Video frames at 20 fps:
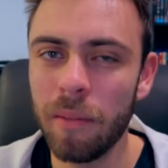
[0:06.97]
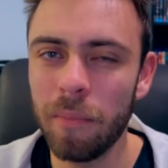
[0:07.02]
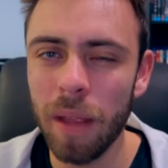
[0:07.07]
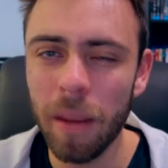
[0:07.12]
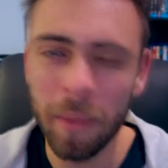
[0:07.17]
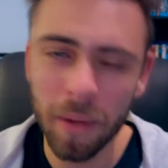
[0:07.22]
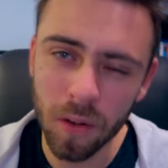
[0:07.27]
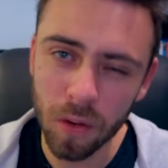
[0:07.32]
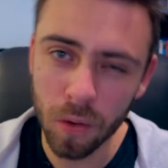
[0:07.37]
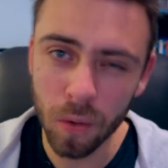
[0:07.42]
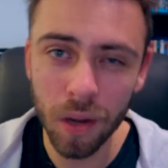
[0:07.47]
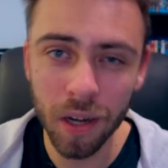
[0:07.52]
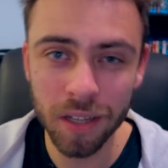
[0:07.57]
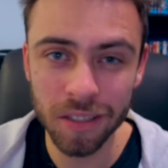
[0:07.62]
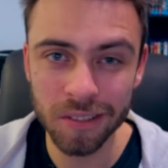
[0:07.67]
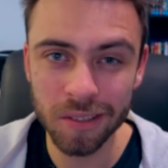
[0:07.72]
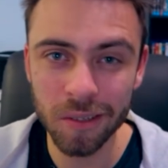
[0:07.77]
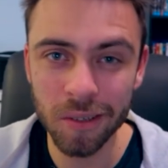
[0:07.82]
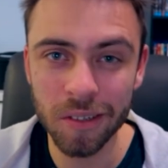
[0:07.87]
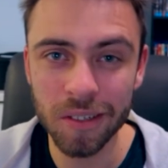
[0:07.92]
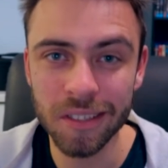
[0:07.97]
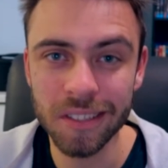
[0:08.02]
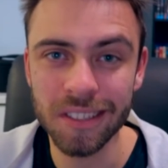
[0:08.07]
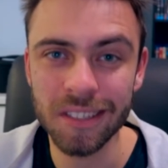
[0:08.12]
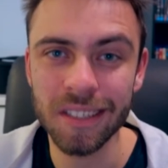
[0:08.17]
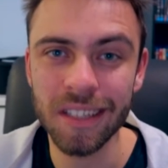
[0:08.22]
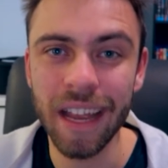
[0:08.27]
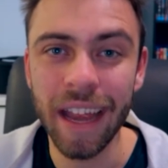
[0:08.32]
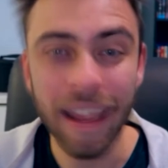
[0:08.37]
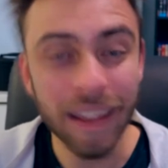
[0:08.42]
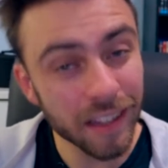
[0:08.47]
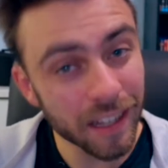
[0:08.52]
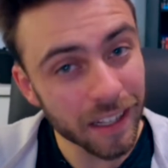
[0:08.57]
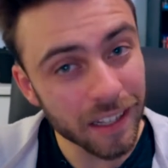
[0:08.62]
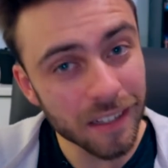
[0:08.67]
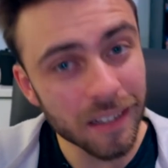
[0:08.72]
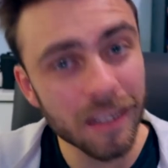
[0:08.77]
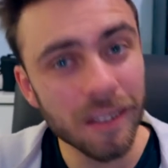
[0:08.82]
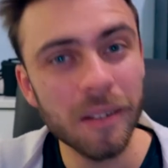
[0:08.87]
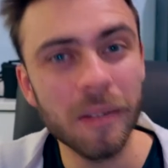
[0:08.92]
Maybe not quite as good as
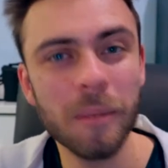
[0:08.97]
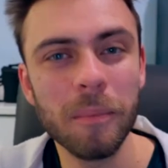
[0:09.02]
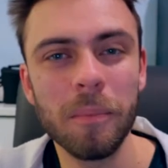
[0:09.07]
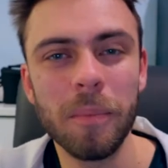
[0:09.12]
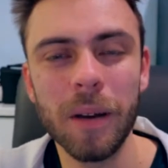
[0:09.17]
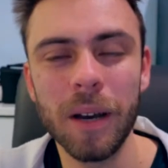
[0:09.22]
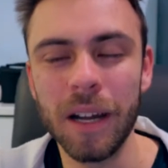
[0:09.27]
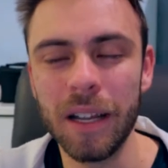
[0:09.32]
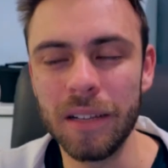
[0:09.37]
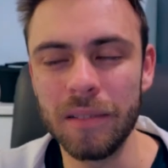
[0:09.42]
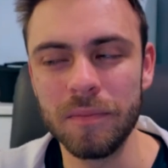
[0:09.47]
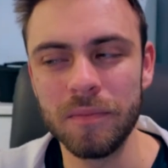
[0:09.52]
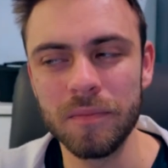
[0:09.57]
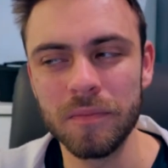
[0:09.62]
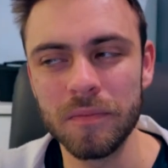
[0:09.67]
Alien, but